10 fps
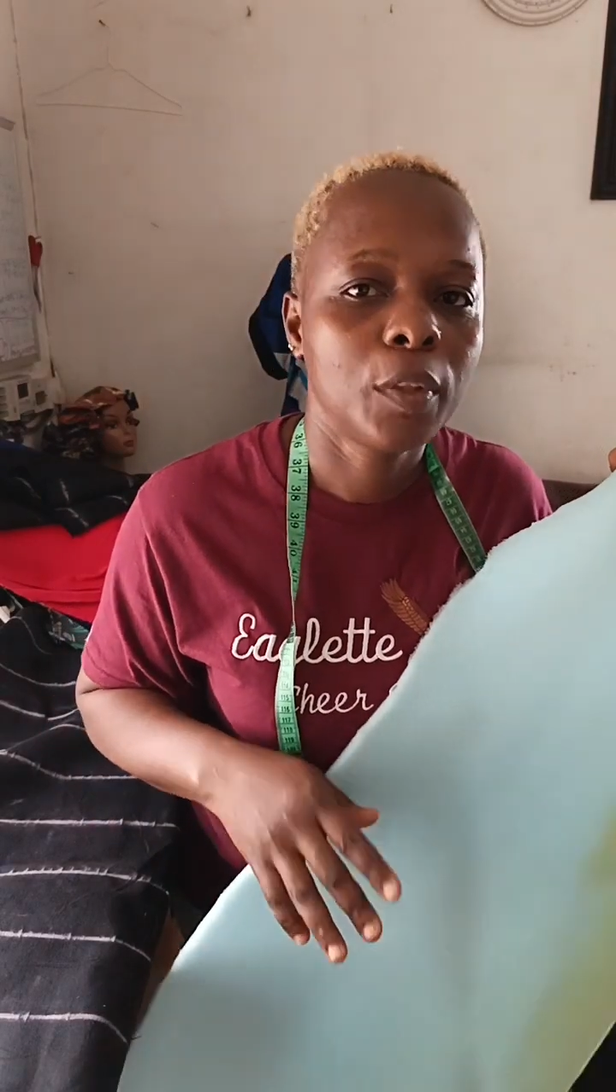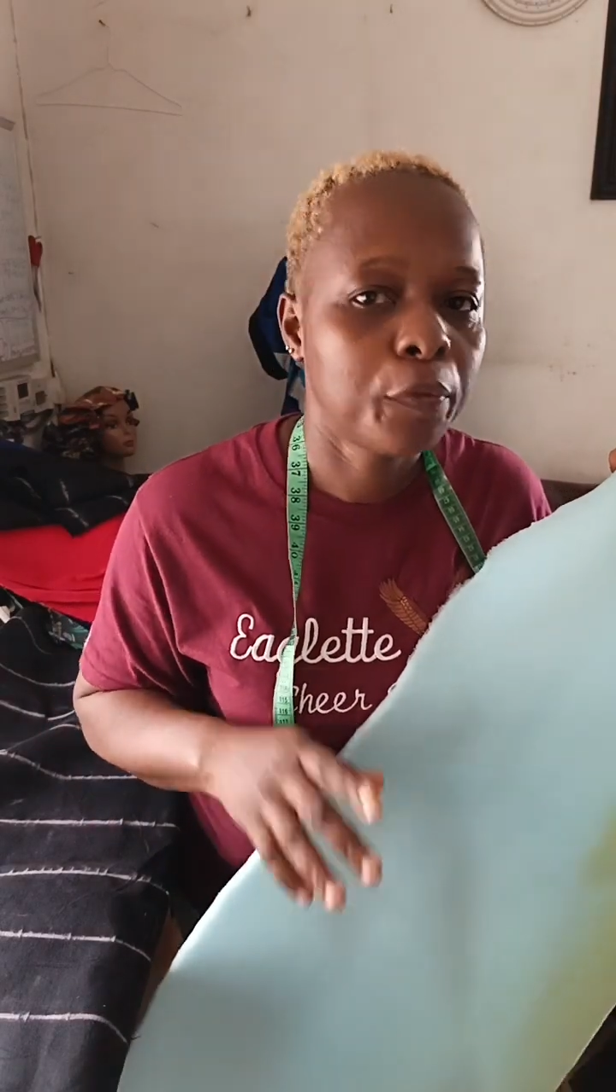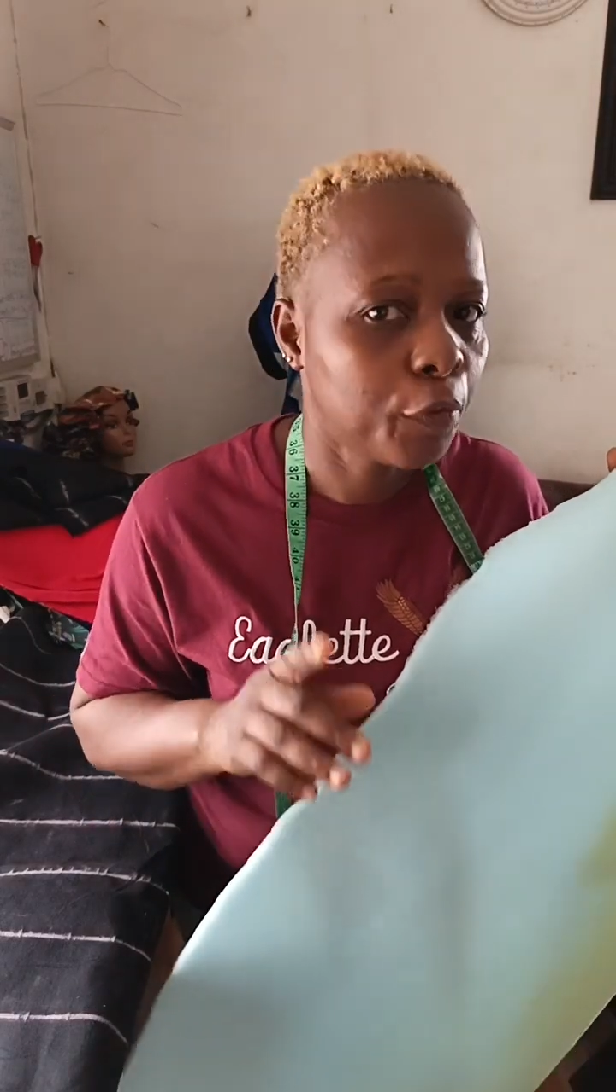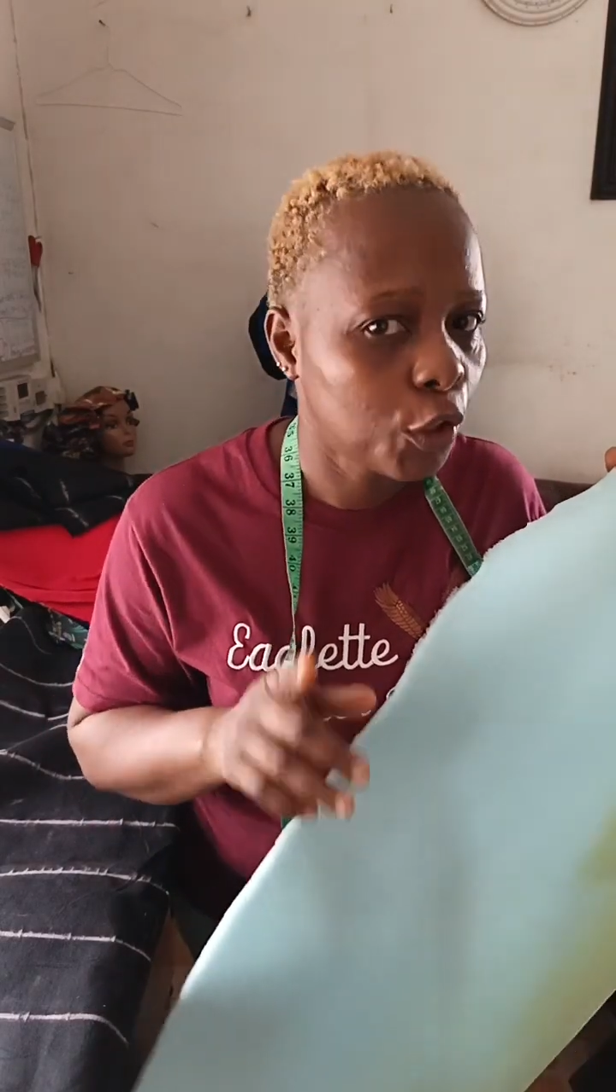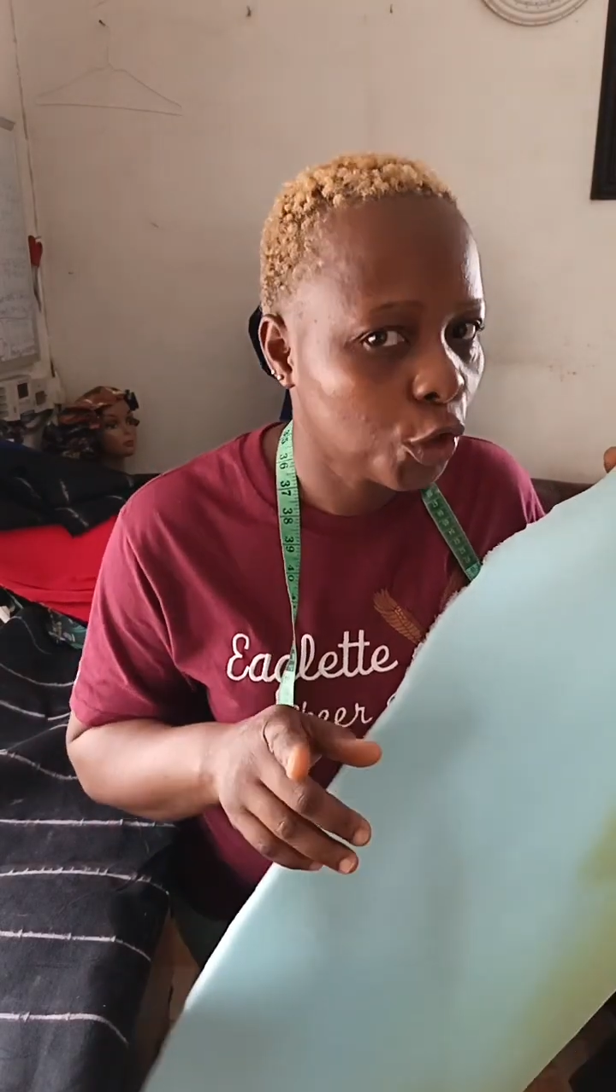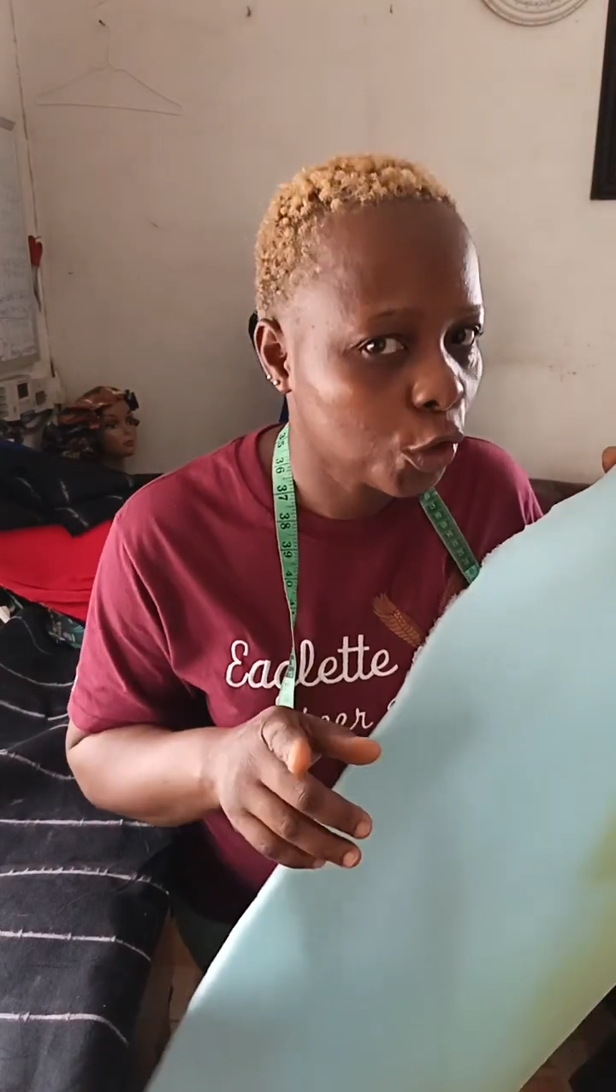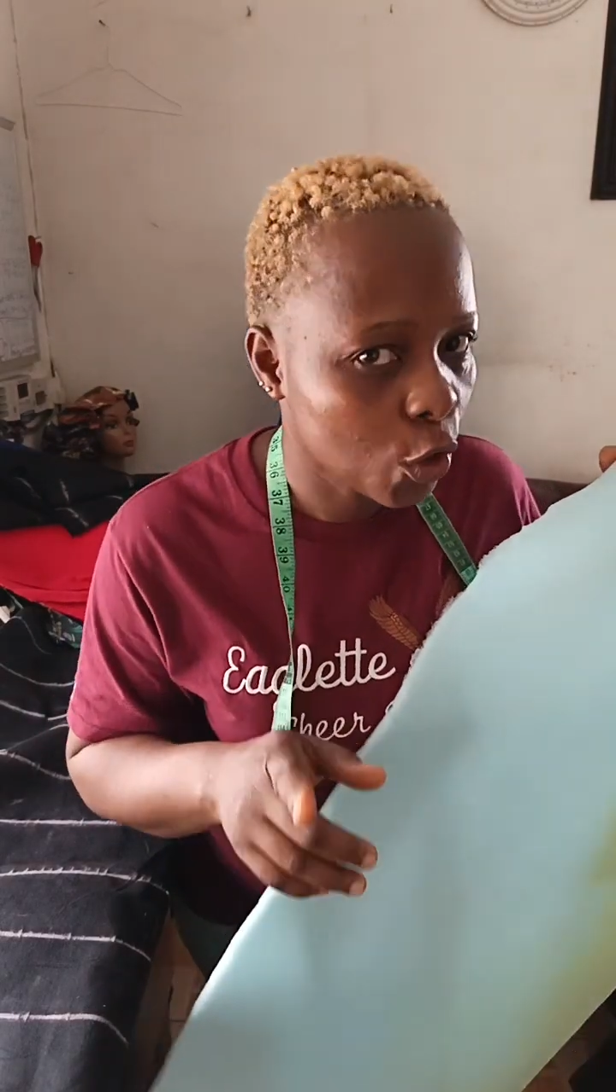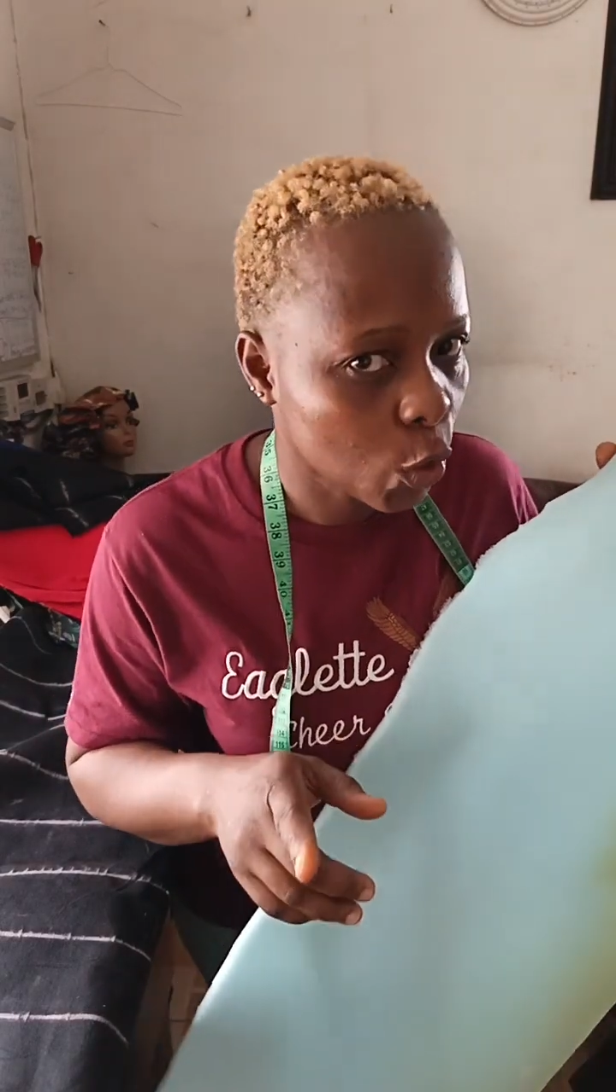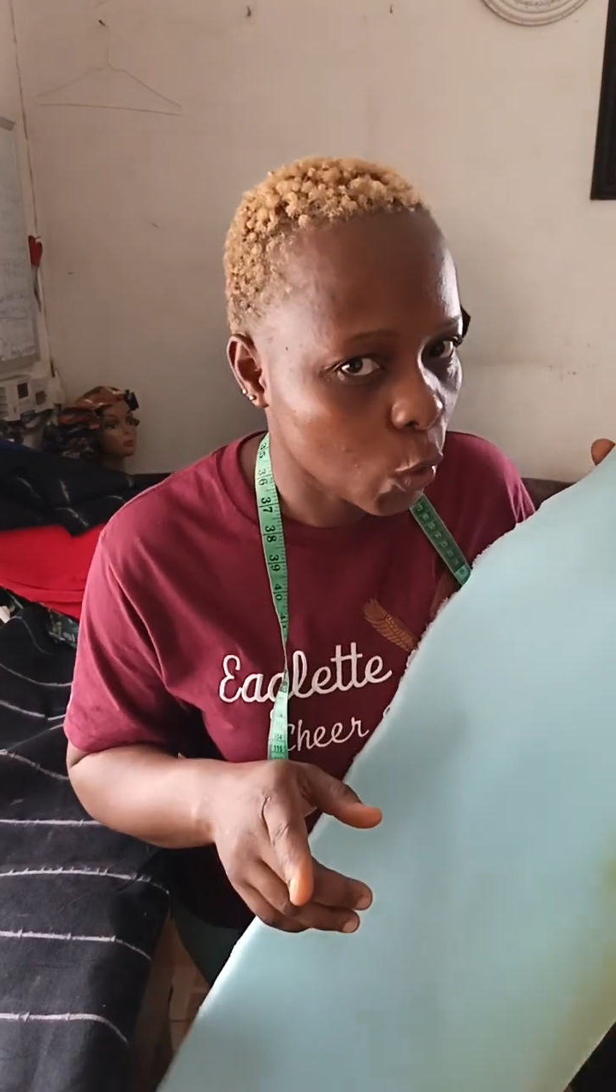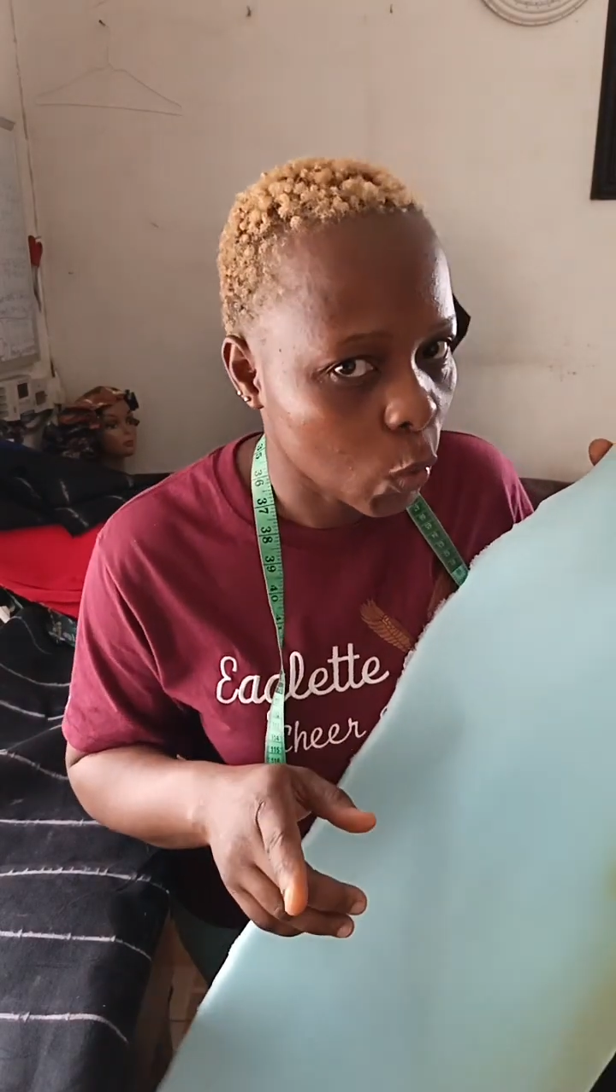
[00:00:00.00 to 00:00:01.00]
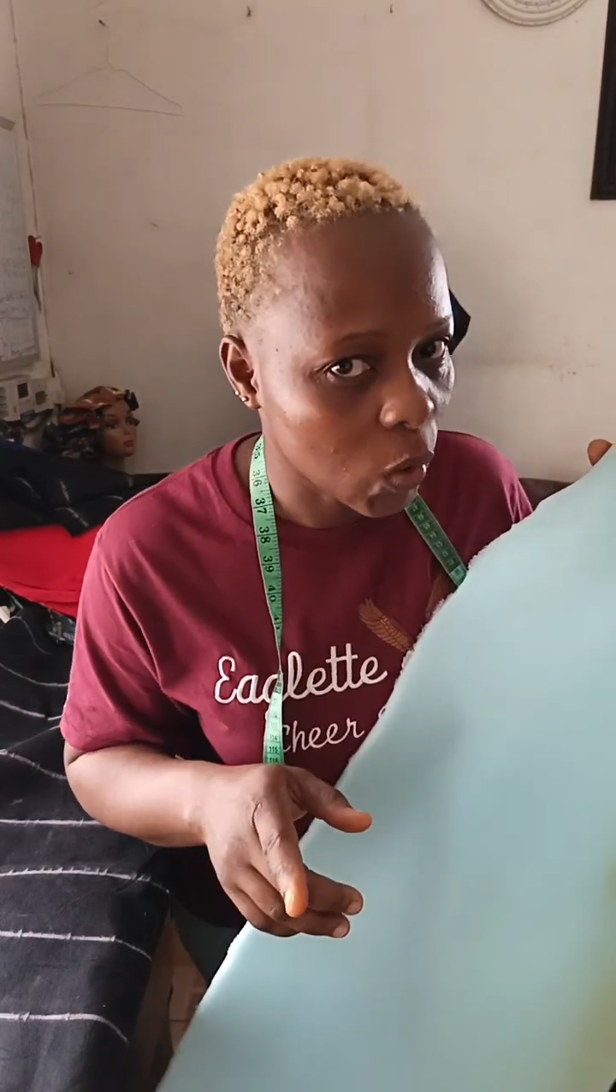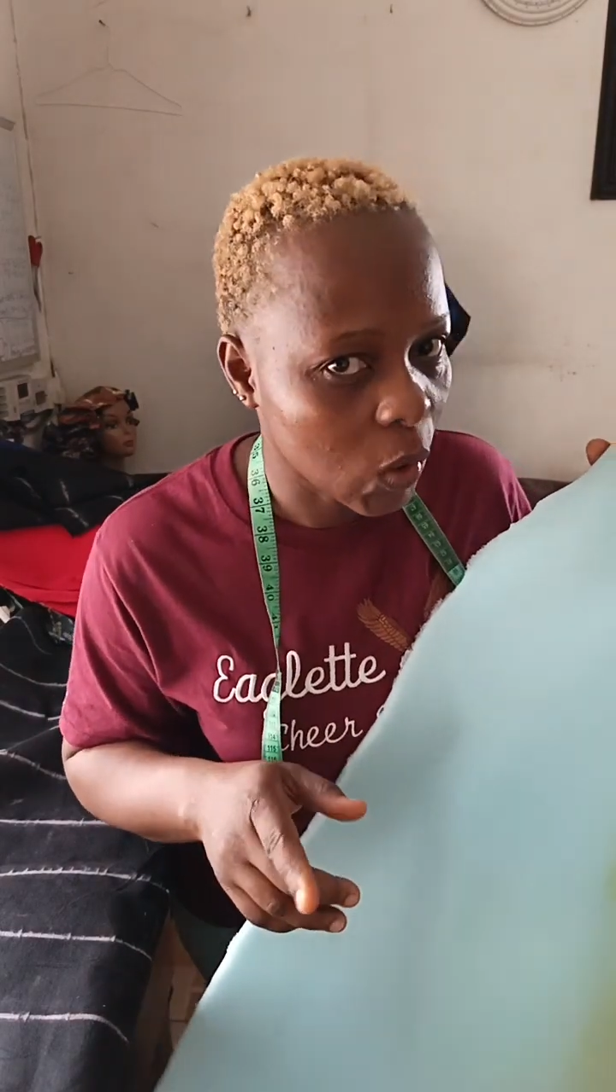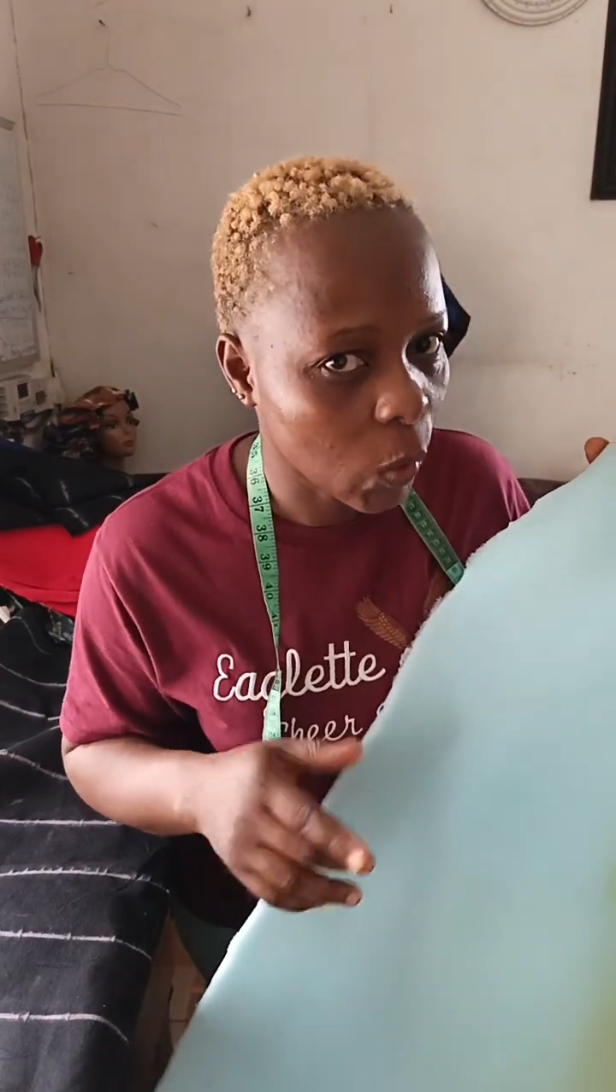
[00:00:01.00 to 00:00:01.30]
the furniture stores.